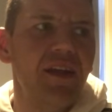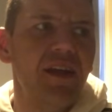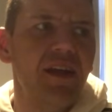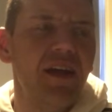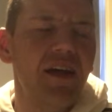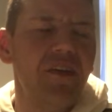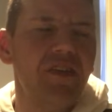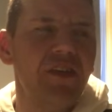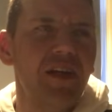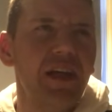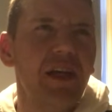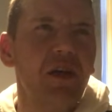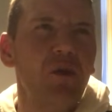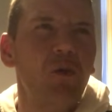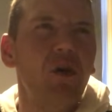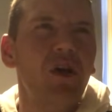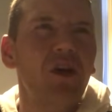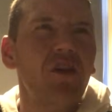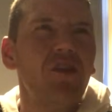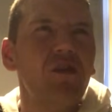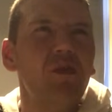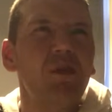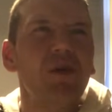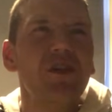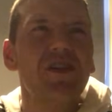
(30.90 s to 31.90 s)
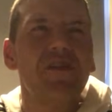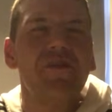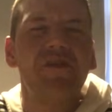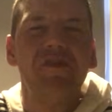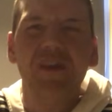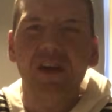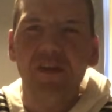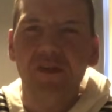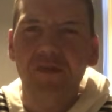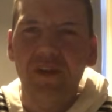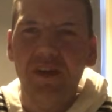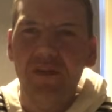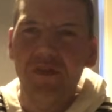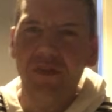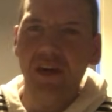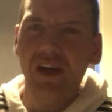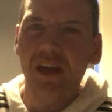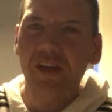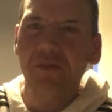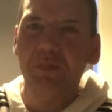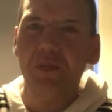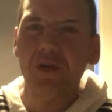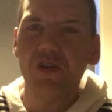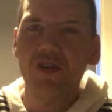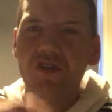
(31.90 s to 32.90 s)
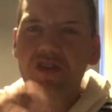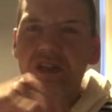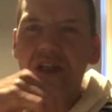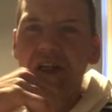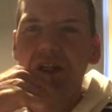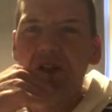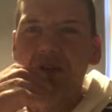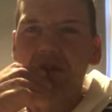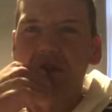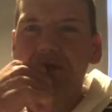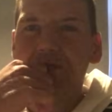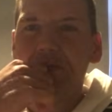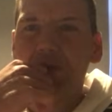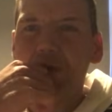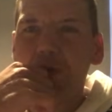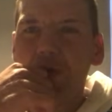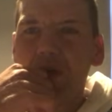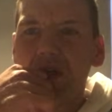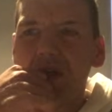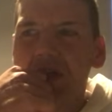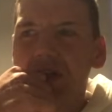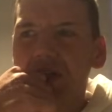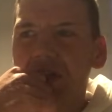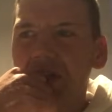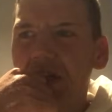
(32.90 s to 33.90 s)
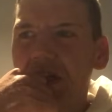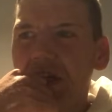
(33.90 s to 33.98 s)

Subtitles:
I think it works at, what is it, 55% of your